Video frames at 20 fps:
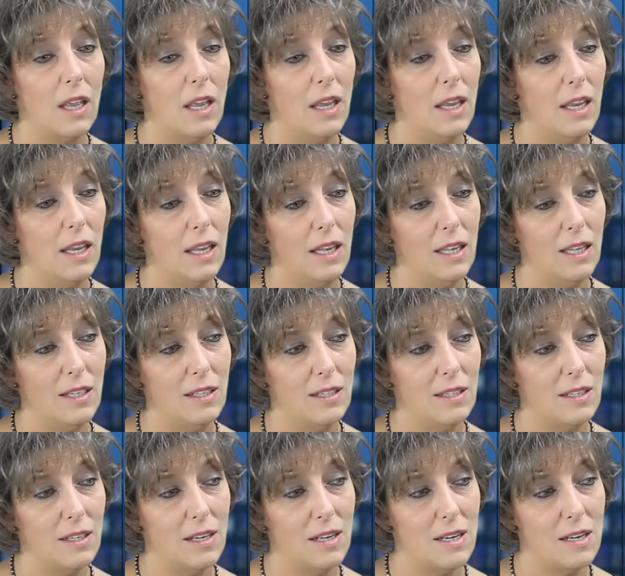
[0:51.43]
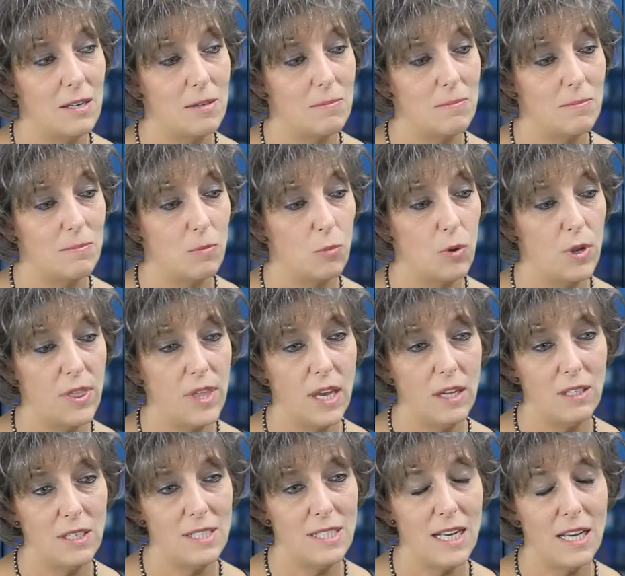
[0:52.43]
And um,
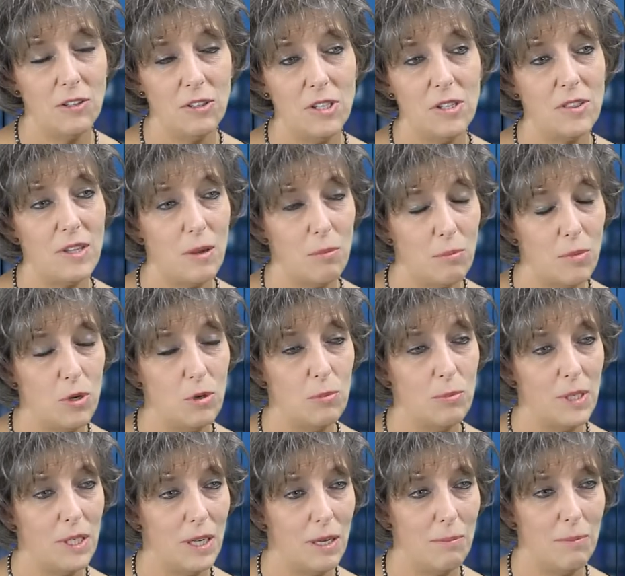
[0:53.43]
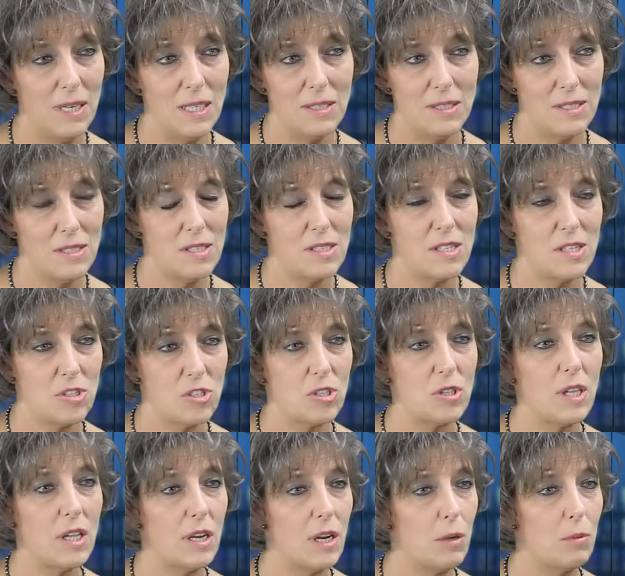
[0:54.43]
without a doubt at that moment, I made the
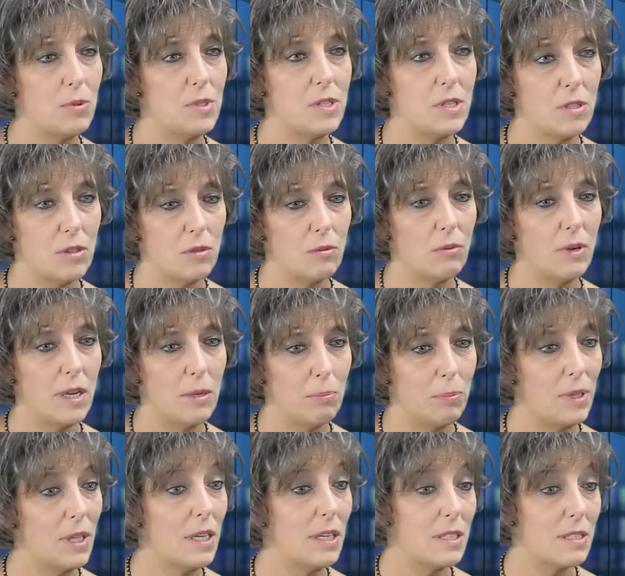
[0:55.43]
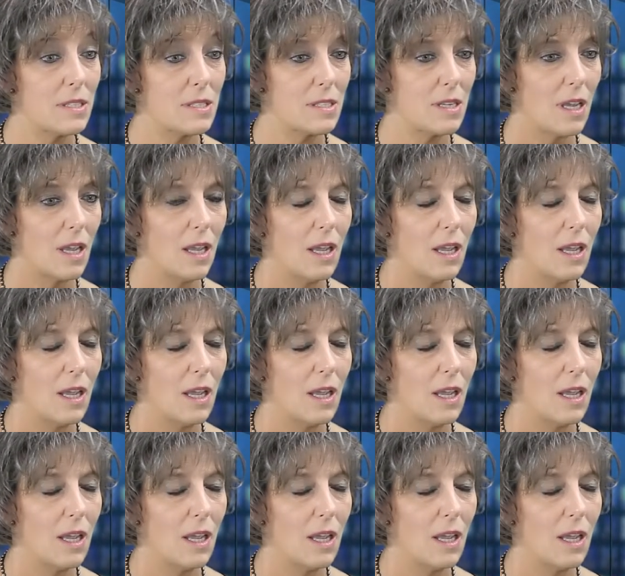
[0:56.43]
decision that I was in the right place